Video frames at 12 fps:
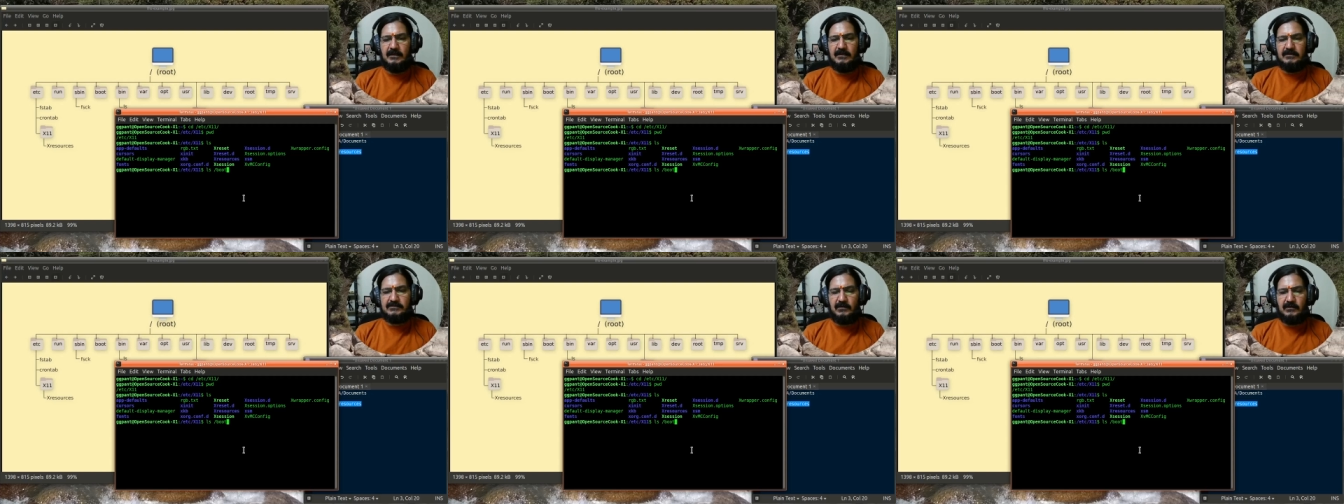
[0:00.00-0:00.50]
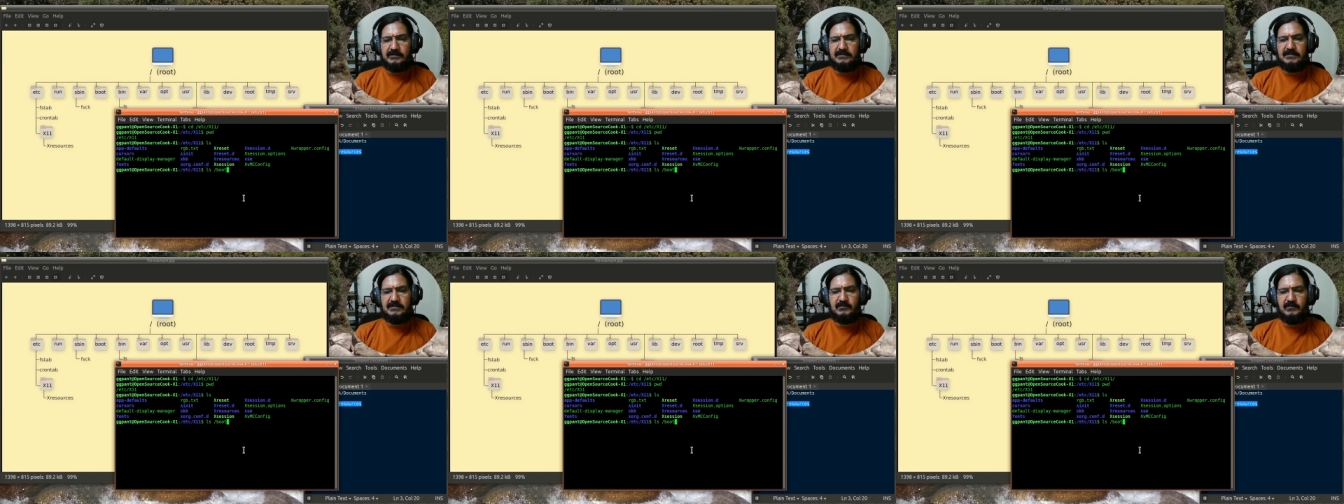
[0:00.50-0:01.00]
So
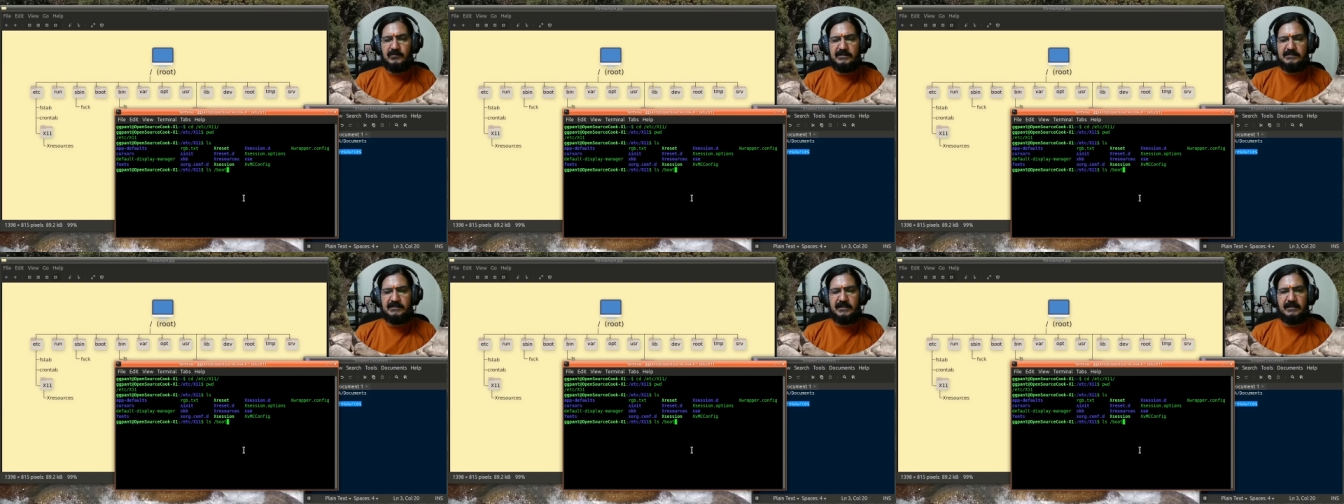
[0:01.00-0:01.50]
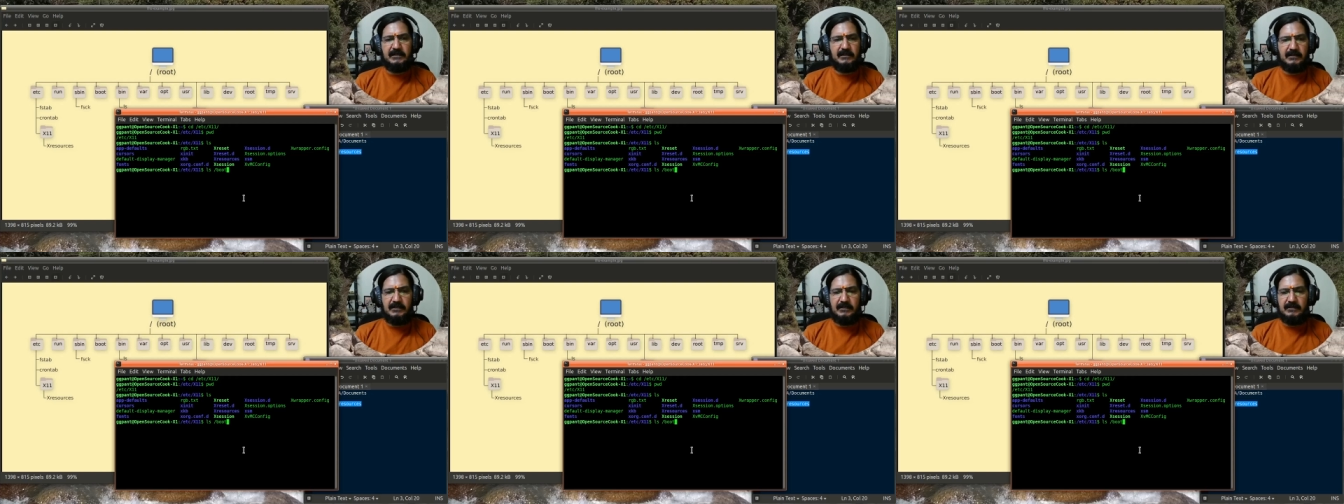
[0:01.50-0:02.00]
since boot is a
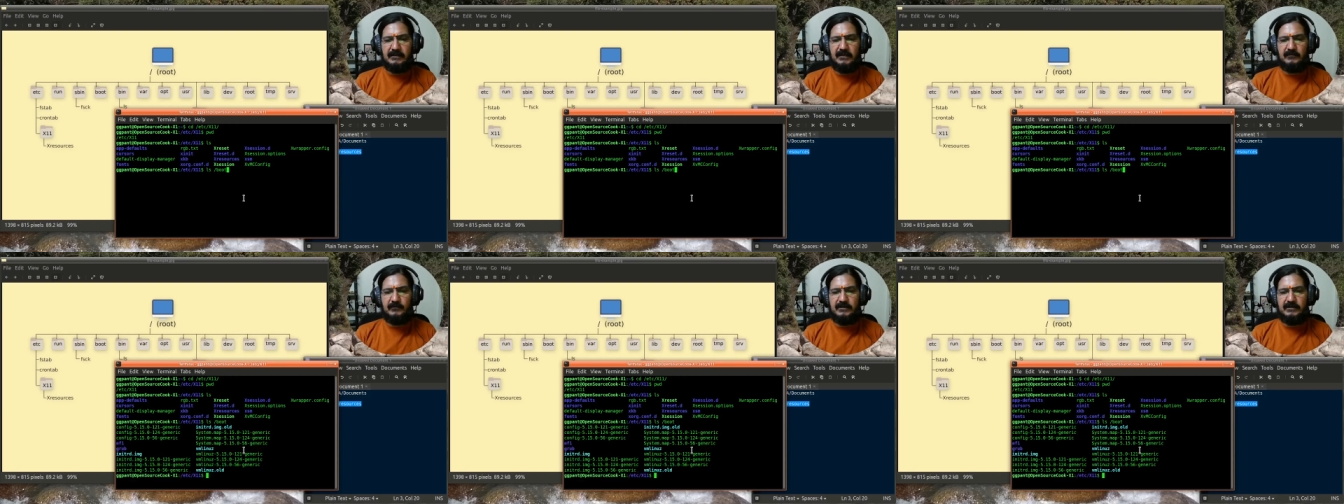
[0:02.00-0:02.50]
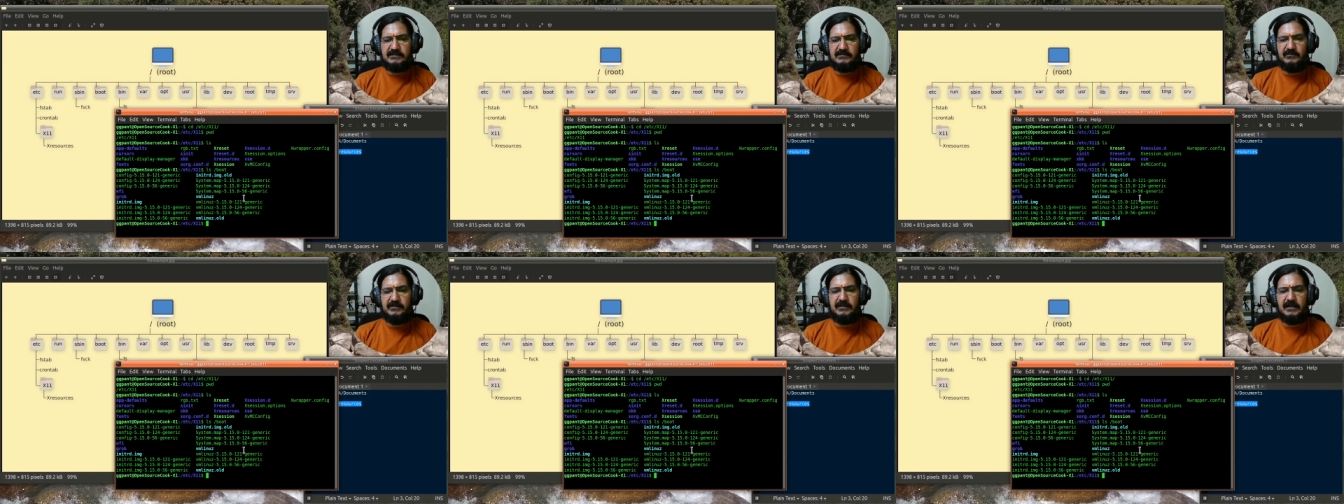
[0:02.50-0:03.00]
directory, it will list
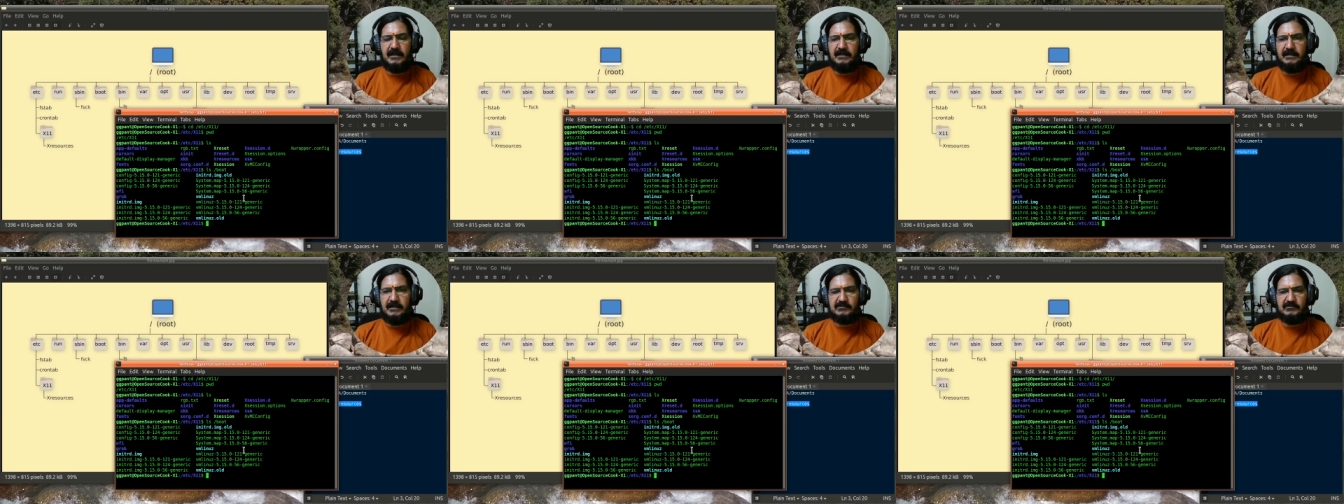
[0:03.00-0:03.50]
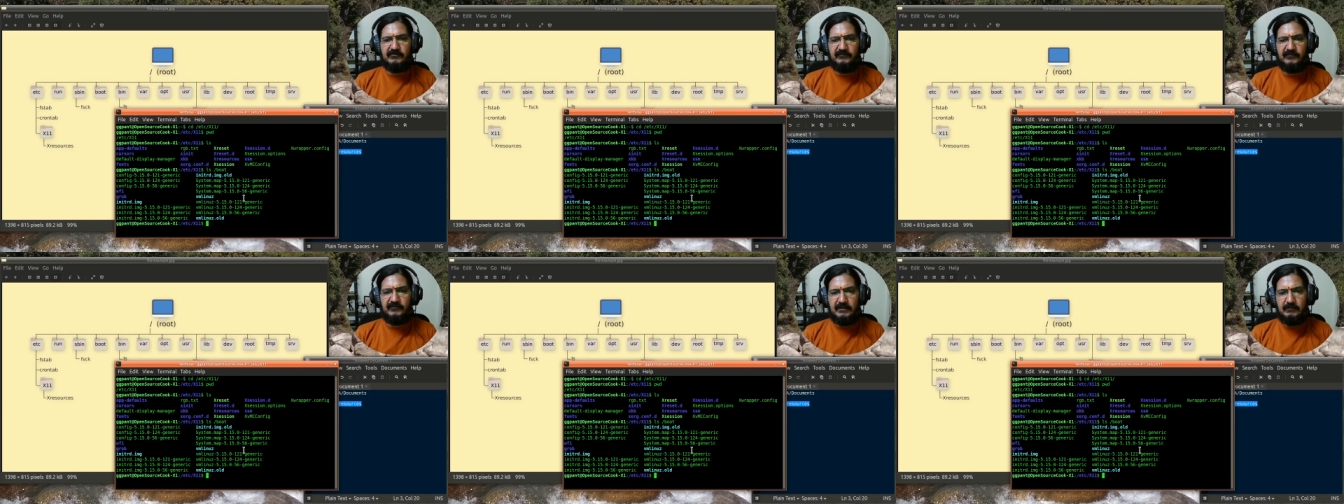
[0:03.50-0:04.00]
me the contents of
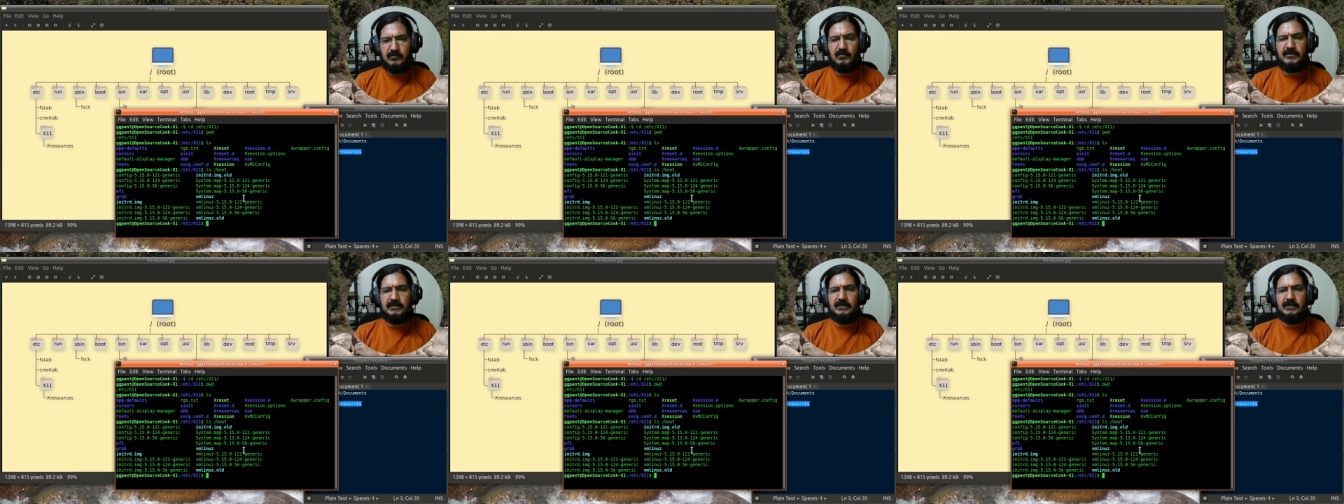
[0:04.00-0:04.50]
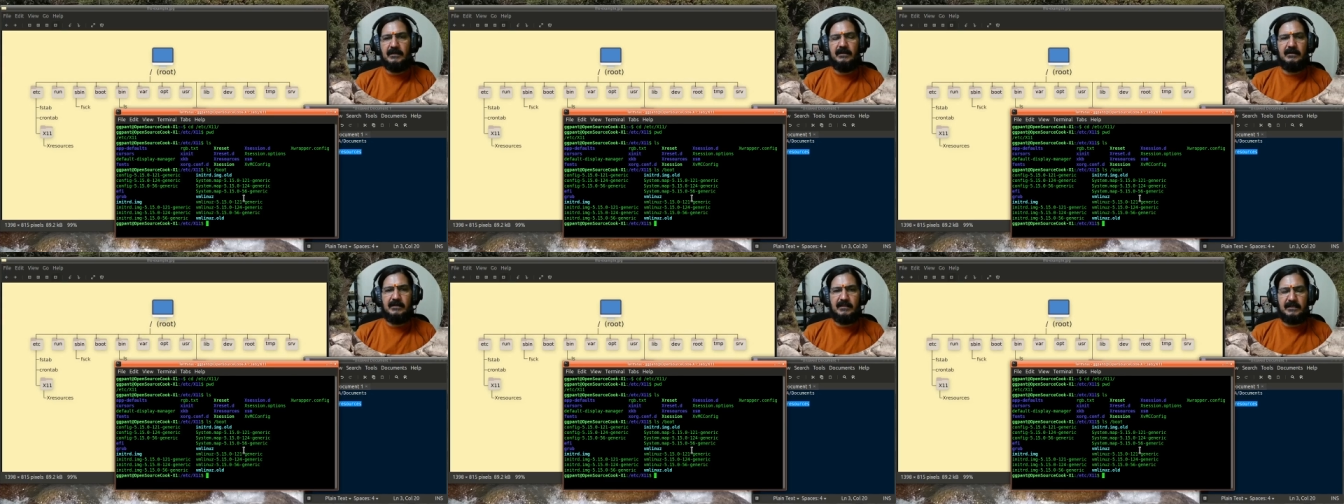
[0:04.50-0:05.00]
the boot
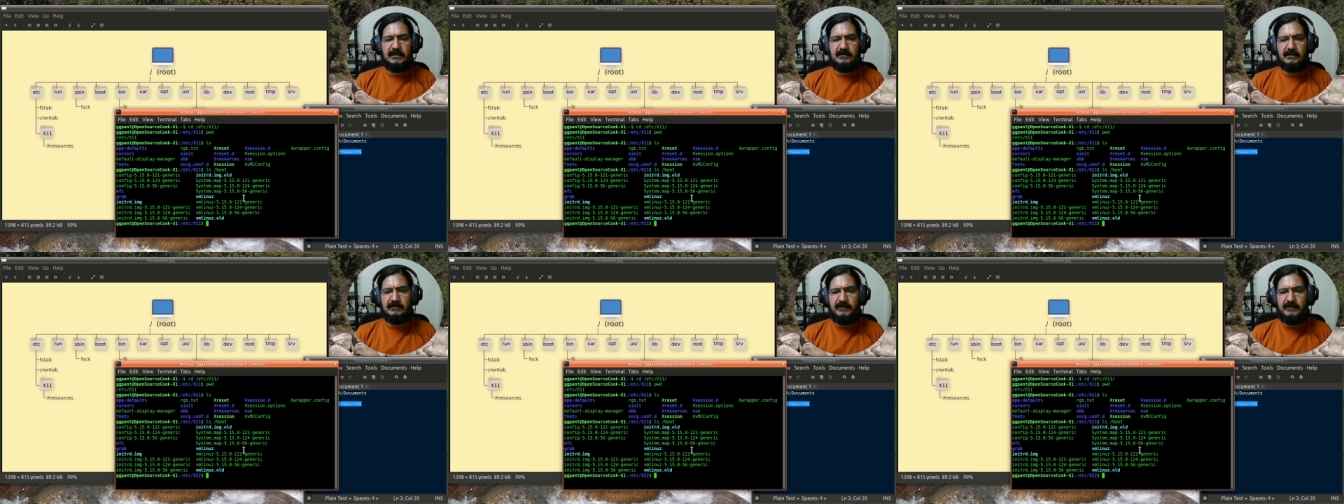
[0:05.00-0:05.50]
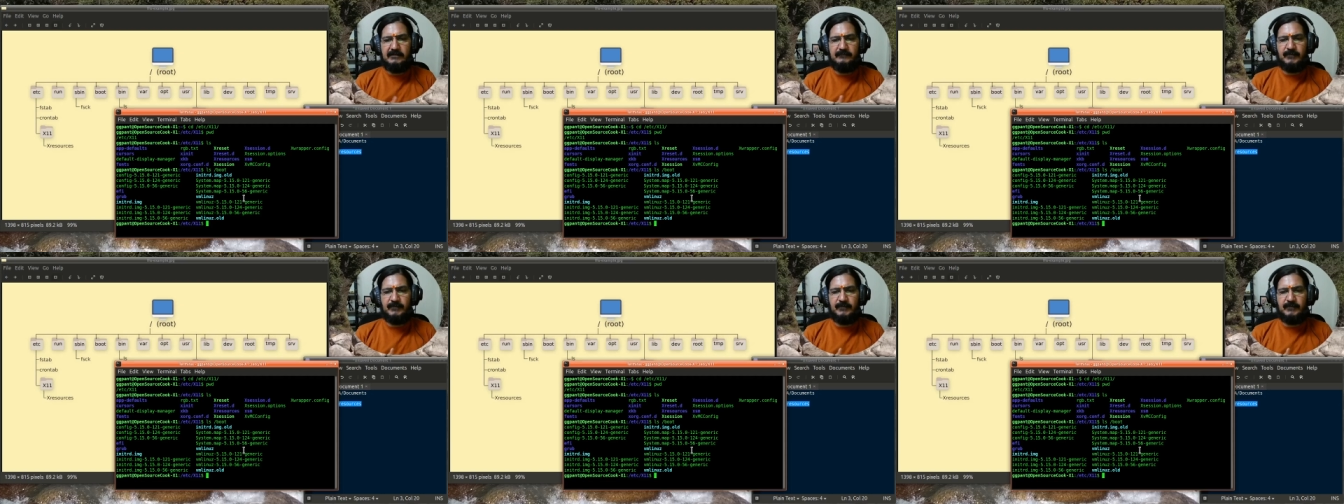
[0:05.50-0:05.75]
directory. Fine.